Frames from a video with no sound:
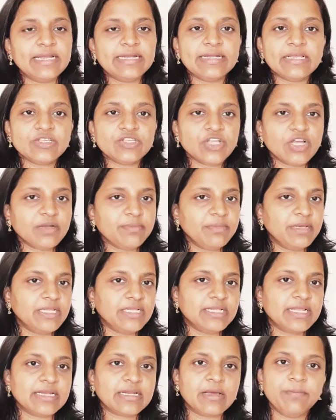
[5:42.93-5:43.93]
It does not
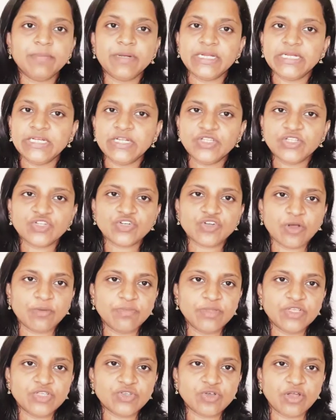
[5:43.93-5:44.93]
mean that completely
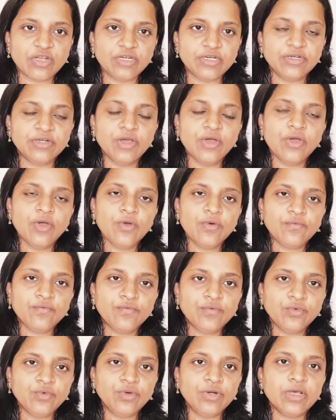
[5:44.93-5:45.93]
stop the solid
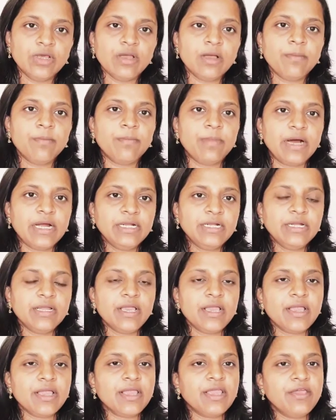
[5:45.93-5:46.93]
food, but
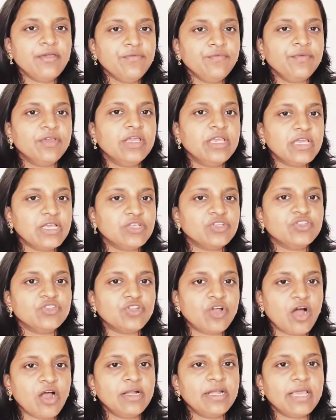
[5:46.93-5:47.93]
if he is
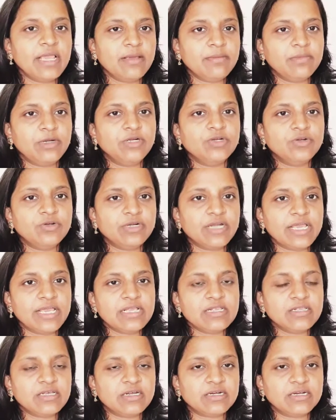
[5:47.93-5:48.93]
not able to
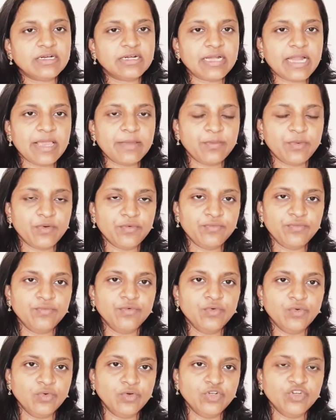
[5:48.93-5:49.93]
take certain type of
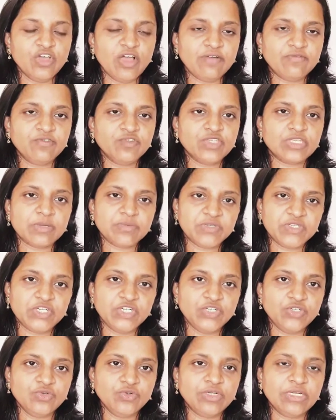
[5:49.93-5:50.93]
food, you have to
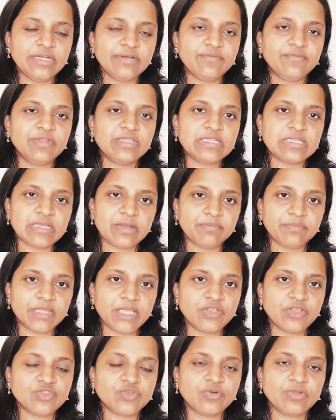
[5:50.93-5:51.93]
substitute it with
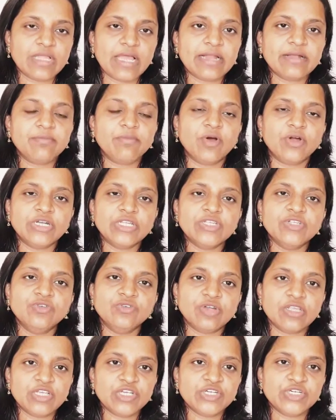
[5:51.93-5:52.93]
something so that body's
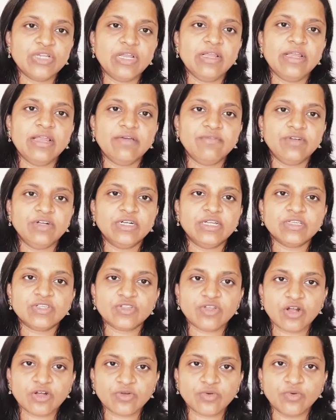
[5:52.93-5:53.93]
nutritional level
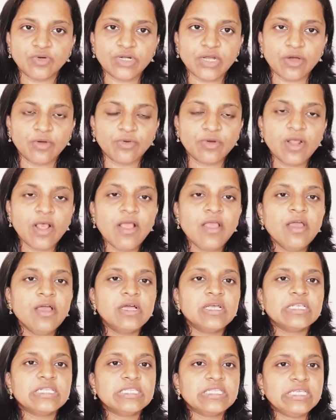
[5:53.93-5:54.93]
does not go down.
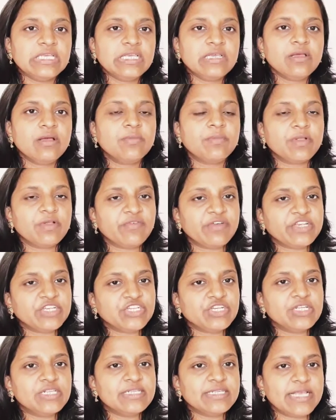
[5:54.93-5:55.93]
Seek
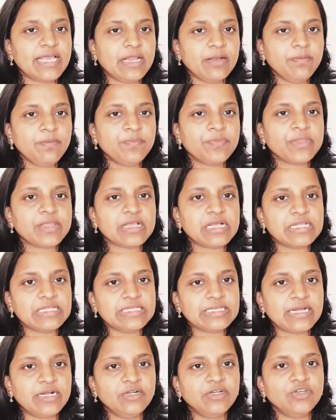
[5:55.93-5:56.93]
professionals' help.
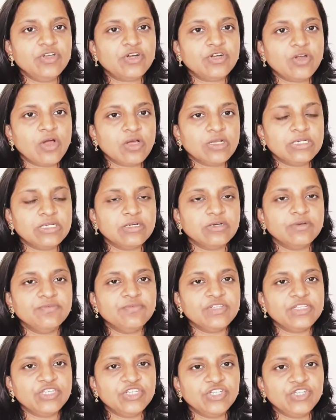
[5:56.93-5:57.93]
Consult your doctor,
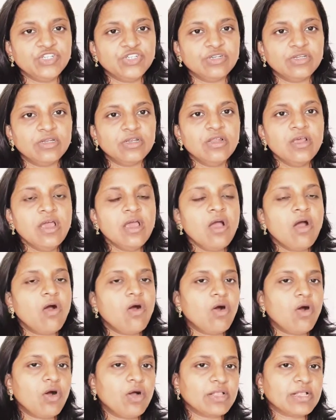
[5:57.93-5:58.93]
physician,
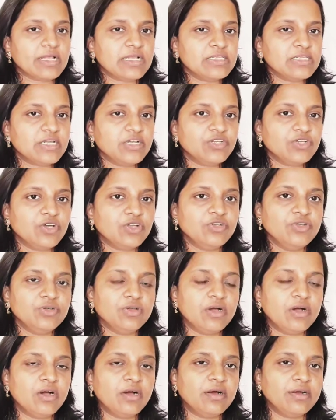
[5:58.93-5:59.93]
or consult your
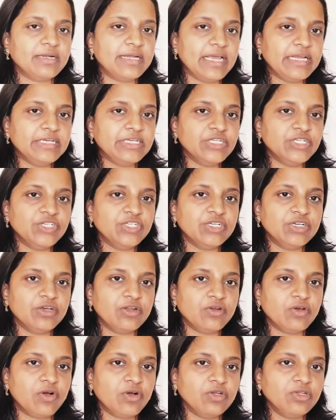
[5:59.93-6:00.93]

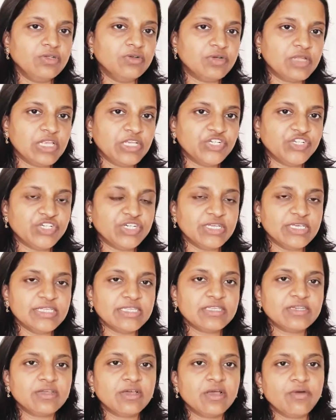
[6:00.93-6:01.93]
dietitian or
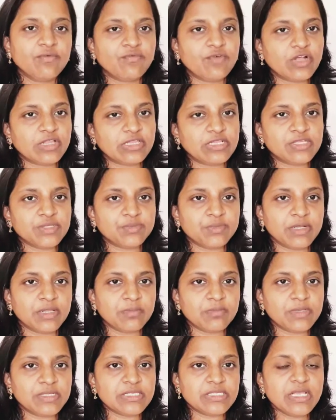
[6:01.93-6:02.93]
nutritionist for this
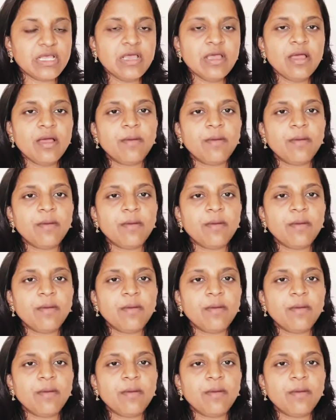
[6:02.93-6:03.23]
purpose.